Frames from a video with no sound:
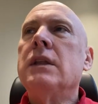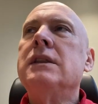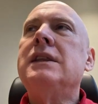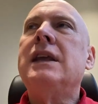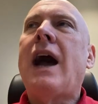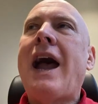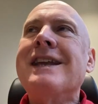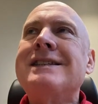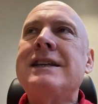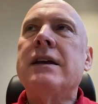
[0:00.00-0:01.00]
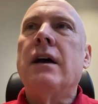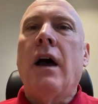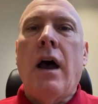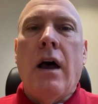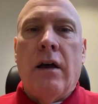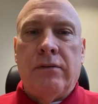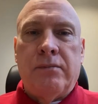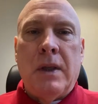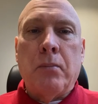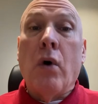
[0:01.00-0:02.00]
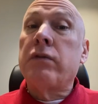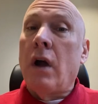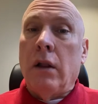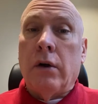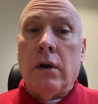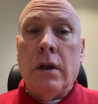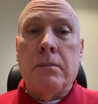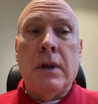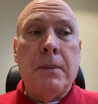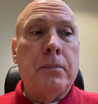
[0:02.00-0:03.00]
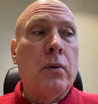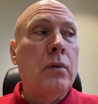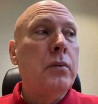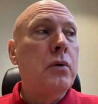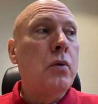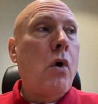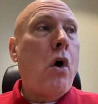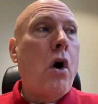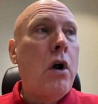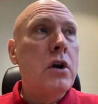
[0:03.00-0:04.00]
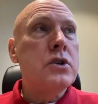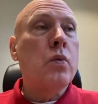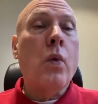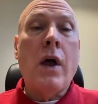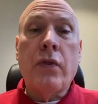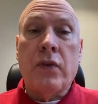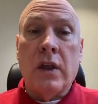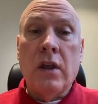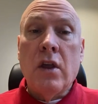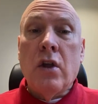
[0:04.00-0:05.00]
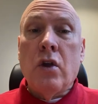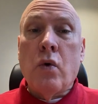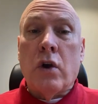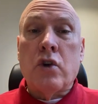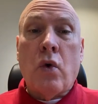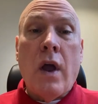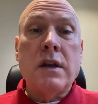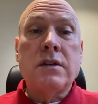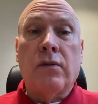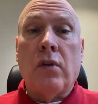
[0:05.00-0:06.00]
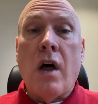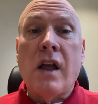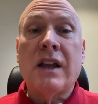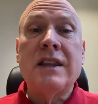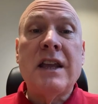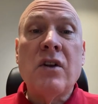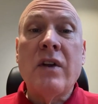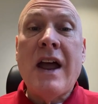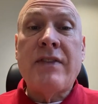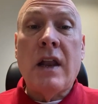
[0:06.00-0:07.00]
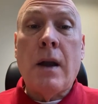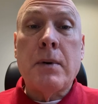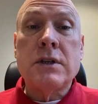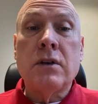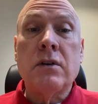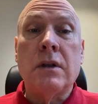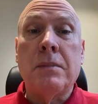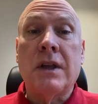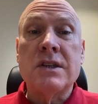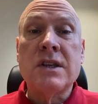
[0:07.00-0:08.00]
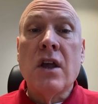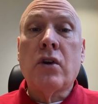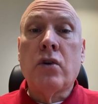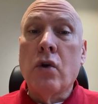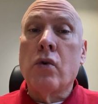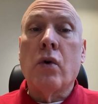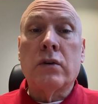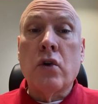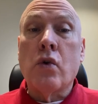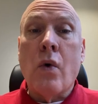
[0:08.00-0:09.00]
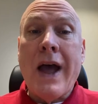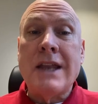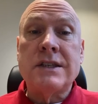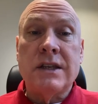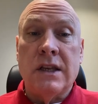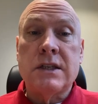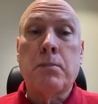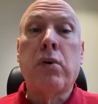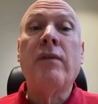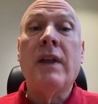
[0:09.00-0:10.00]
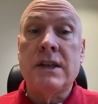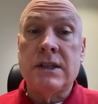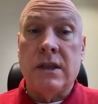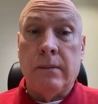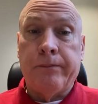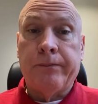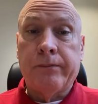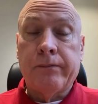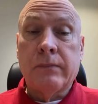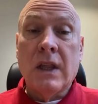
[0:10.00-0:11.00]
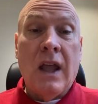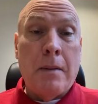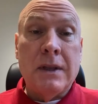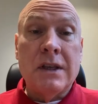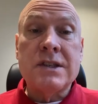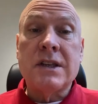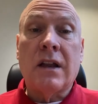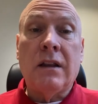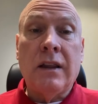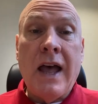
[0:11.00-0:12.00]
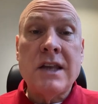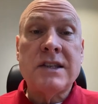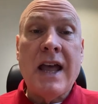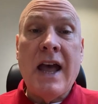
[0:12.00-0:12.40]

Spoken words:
the idea of people of color and people who aren't wealthy who are trying to vlog and they don't have that opportunity because Google and Google AdSense prevents them. I mean, this is a class